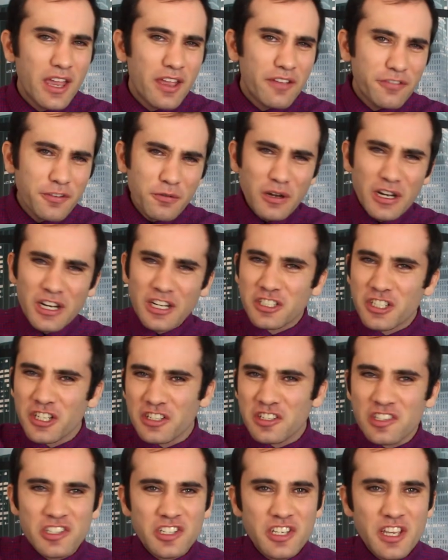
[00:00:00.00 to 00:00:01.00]
If you want to
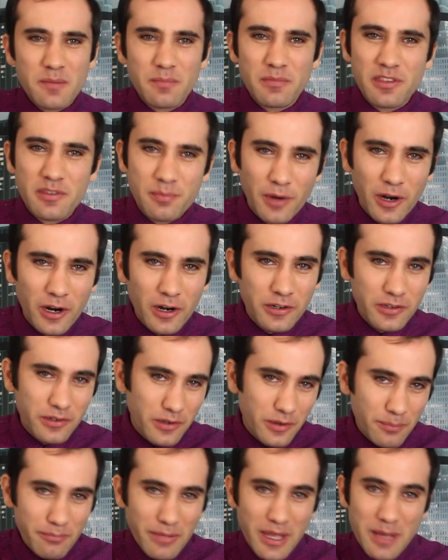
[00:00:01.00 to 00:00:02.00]
just seem smart
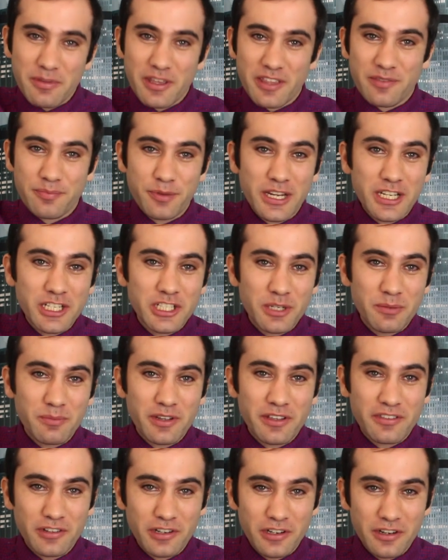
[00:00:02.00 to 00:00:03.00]
or maybe spread some
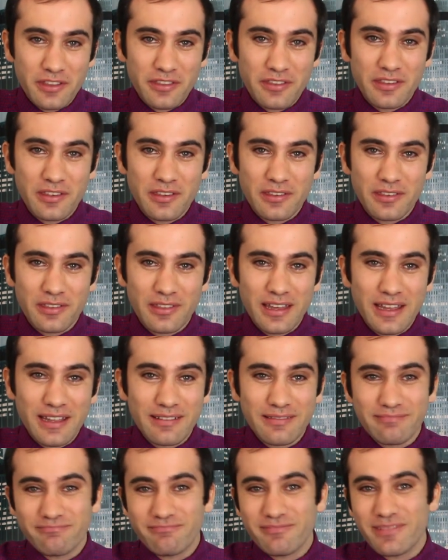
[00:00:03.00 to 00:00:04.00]
assurances
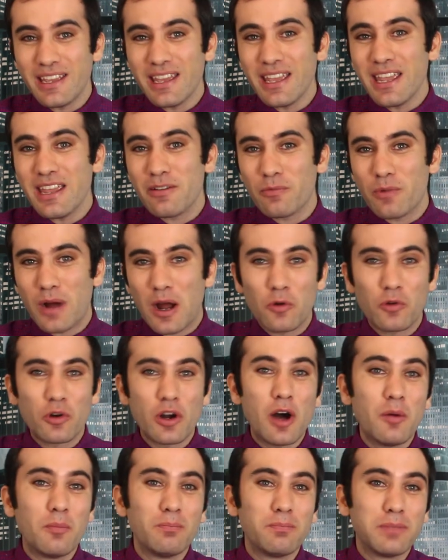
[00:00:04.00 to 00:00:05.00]
that, hey, while
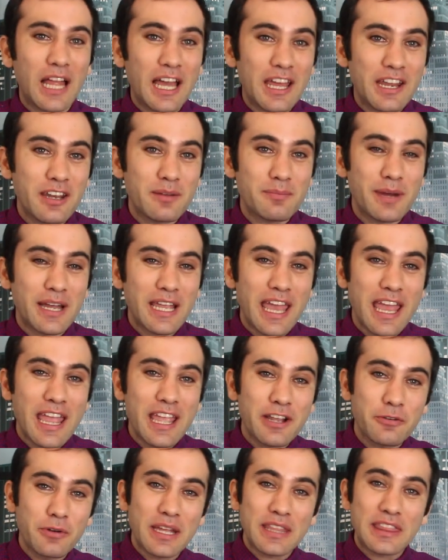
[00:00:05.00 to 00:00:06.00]
we're all blinded by
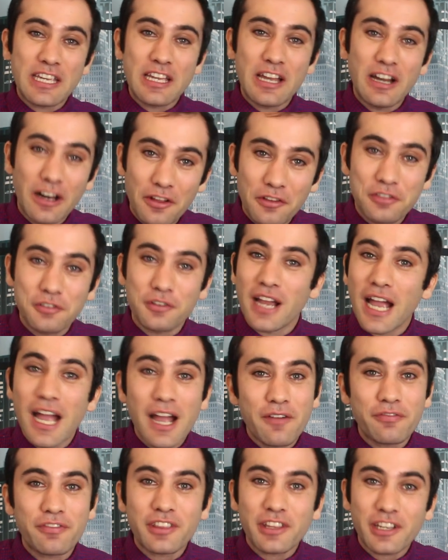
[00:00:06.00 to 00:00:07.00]
anger at the other
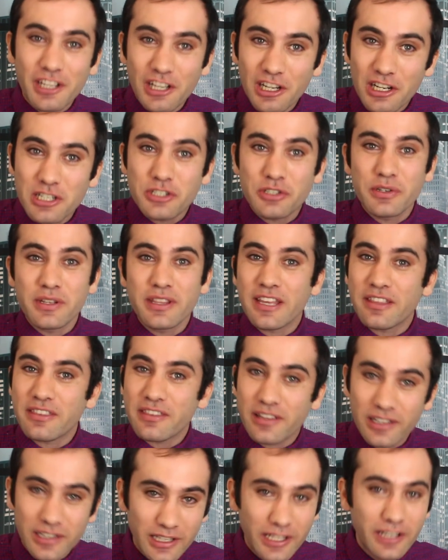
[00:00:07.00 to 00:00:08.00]
half of the country
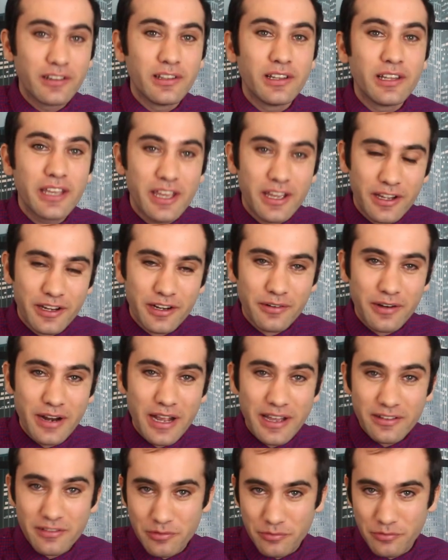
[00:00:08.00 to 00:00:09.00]
that's clearly
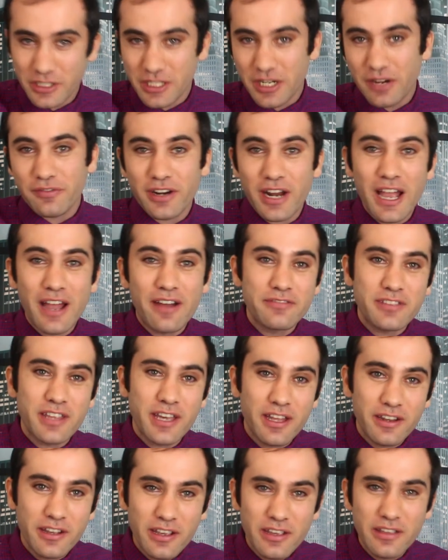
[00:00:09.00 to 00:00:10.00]
incorrect, whichever half
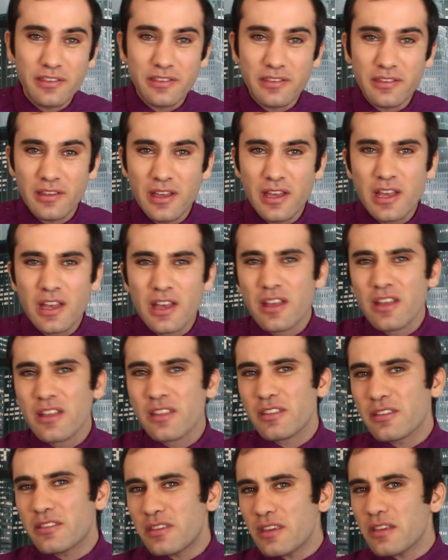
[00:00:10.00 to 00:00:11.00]
that is,
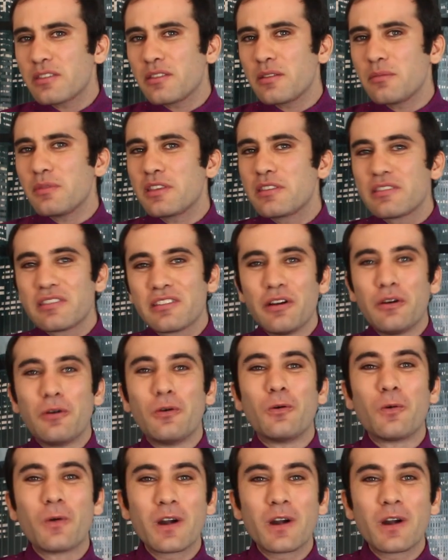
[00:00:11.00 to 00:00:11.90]
The system is still